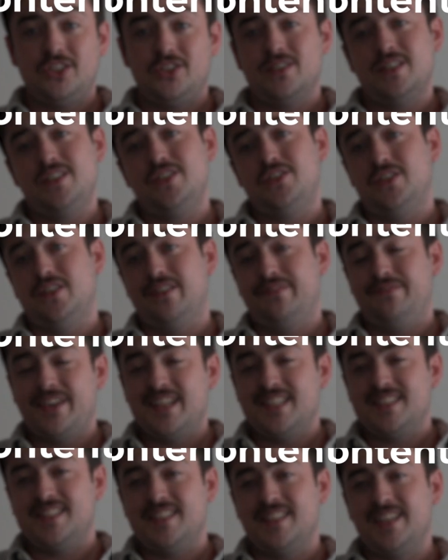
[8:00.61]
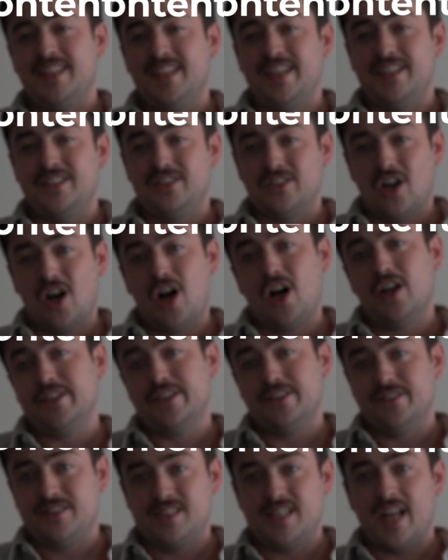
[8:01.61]
sure that you're investing in your
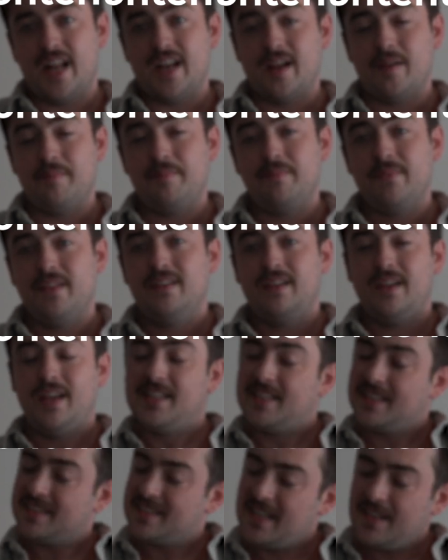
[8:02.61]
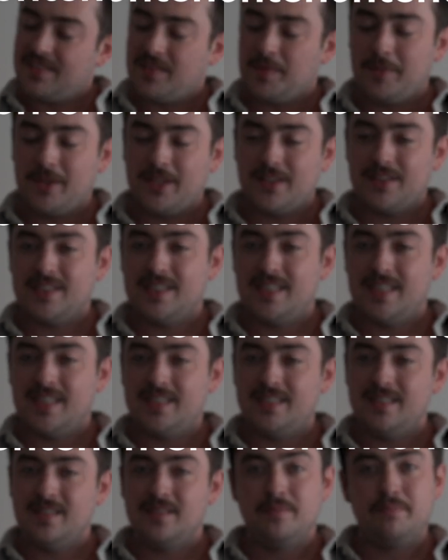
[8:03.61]
audio setup. It doesn't have to be a
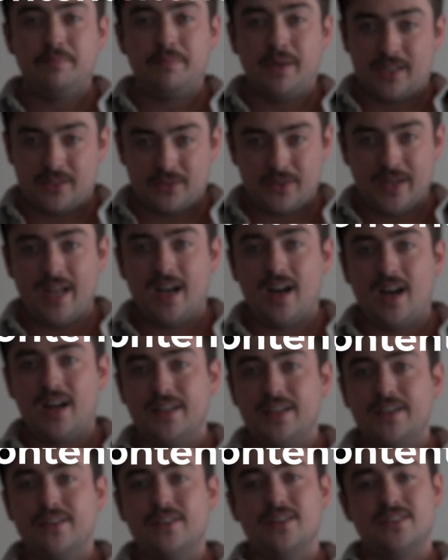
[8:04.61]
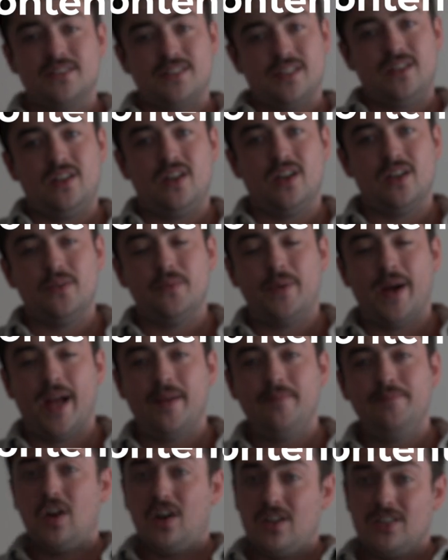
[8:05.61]
ton, but great audio goes a long way.
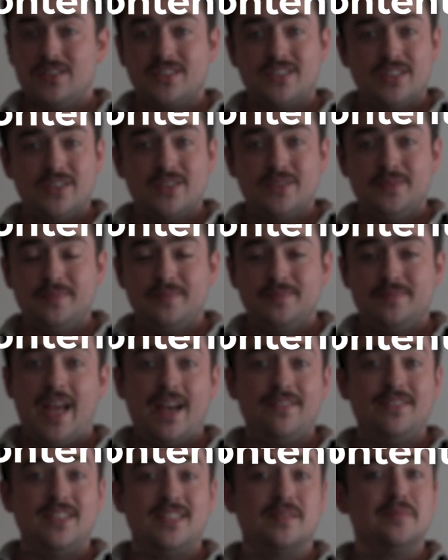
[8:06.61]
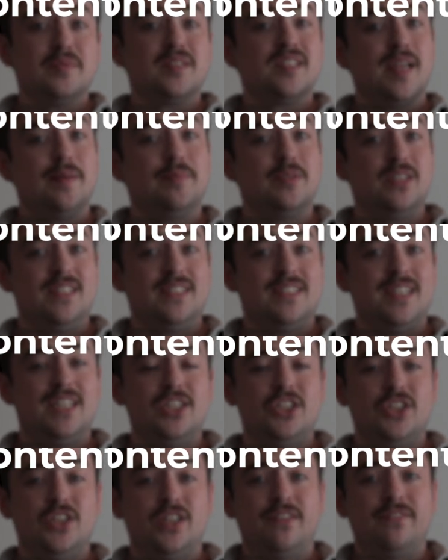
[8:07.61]
Also, having some
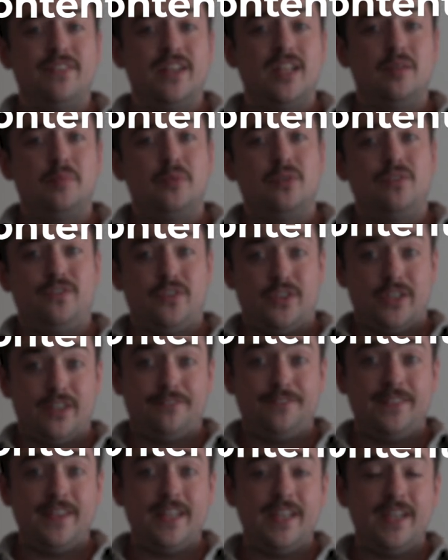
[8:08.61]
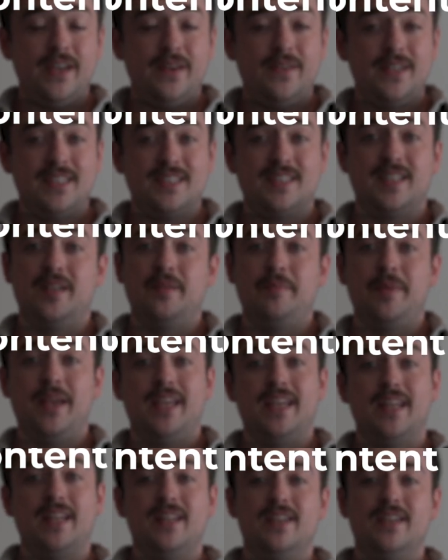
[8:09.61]
stabilization available for your video is going to
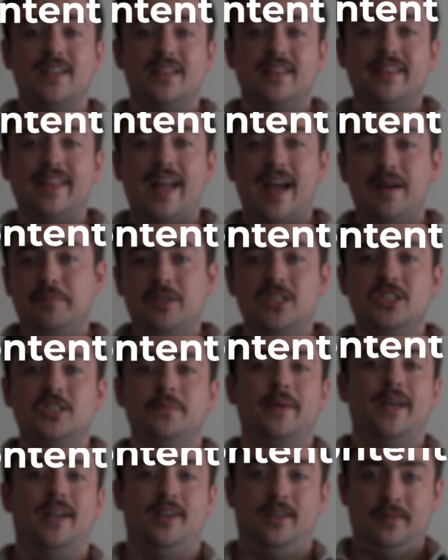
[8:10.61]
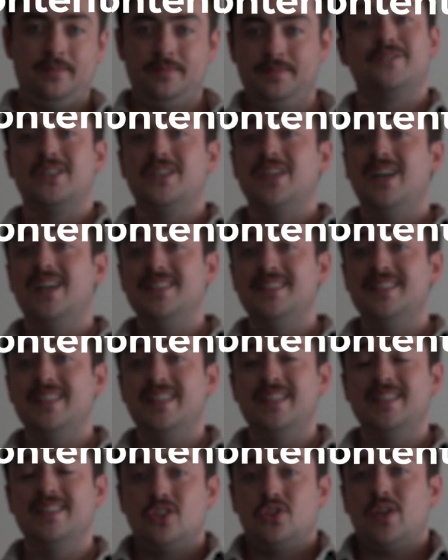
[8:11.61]
make it look that much better. For
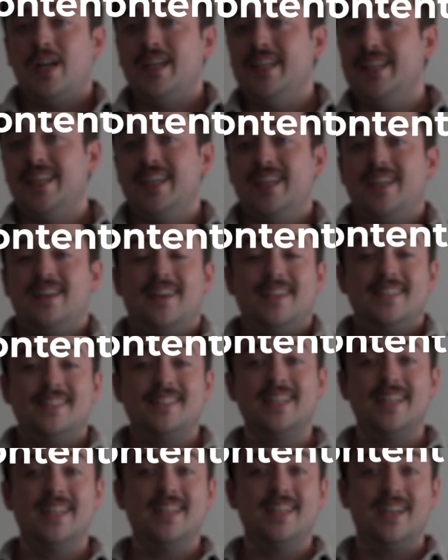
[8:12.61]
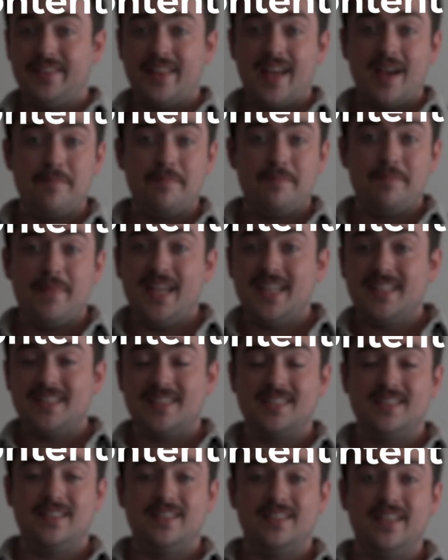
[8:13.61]
content, try to get content that
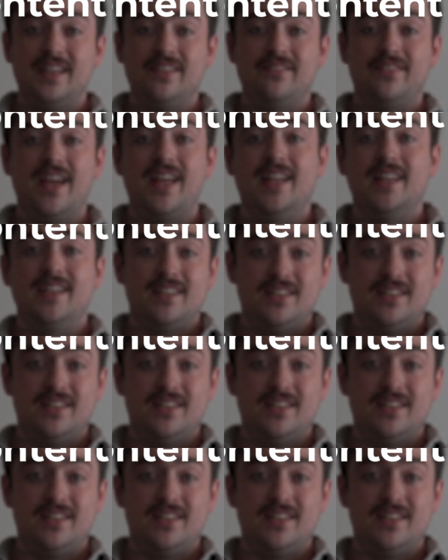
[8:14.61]
makes the event